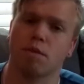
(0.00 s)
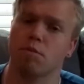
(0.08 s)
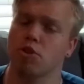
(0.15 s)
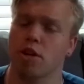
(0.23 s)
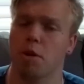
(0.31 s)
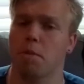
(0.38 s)
I'm
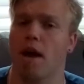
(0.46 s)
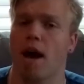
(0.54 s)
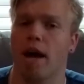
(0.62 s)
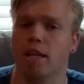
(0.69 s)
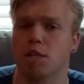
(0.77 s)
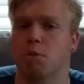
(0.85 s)
just trying to be
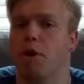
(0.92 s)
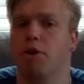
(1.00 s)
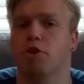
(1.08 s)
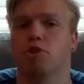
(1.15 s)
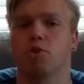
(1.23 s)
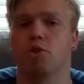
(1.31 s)
honest about
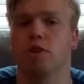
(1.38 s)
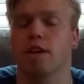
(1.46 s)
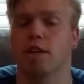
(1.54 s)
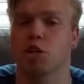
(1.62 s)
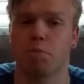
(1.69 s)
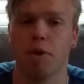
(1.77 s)
your shooting
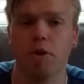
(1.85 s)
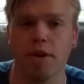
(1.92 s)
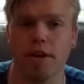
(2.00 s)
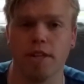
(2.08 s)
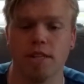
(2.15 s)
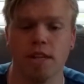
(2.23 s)

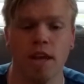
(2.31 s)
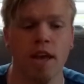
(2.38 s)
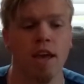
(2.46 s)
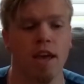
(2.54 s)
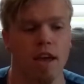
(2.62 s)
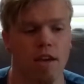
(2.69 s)
experience
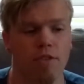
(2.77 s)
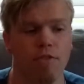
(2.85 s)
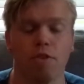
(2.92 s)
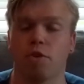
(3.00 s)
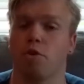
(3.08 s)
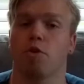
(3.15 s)

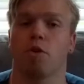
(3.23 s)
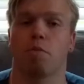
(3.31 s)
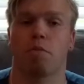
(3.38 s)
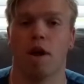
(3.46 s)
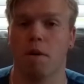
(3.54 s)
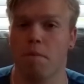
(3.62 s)
if you're
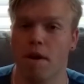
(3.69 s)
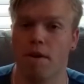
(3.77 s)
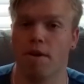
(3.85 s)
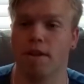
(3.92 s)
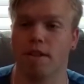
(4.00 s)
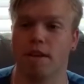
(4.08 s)

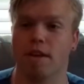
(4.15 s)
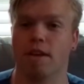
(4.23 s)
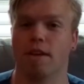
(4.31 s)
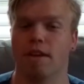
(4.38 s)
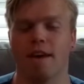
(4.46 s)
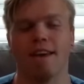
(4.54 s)
primarily